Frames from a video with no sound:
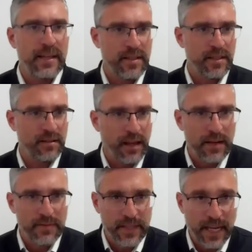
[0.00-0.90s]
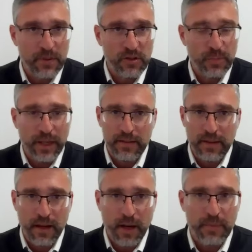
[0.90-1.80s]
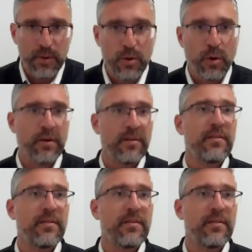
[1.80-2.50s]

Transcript: Is there a lot of damage being done up north?